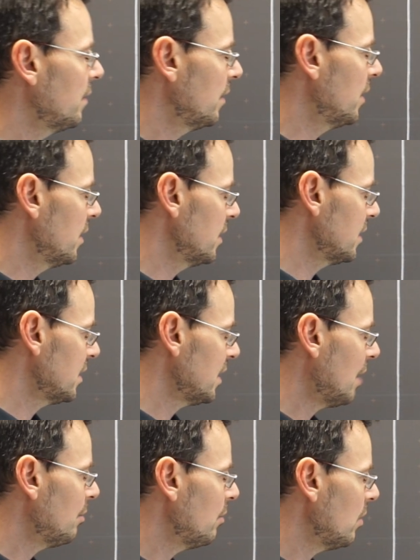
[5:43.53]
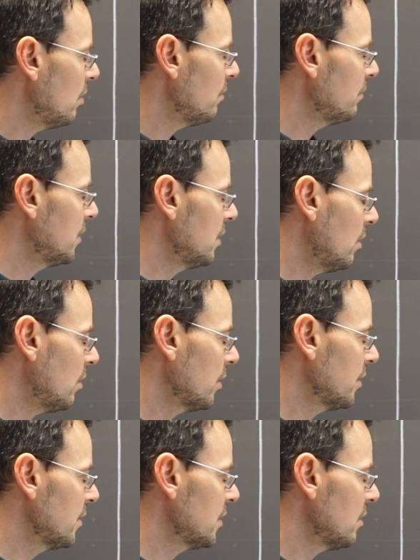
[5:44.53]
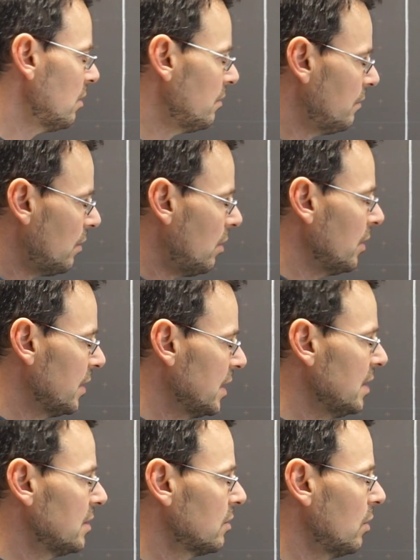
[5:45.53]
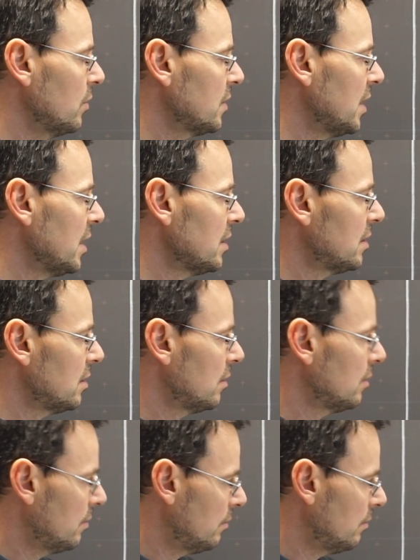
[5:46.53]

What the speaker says: the sum of the orders of all these cosets,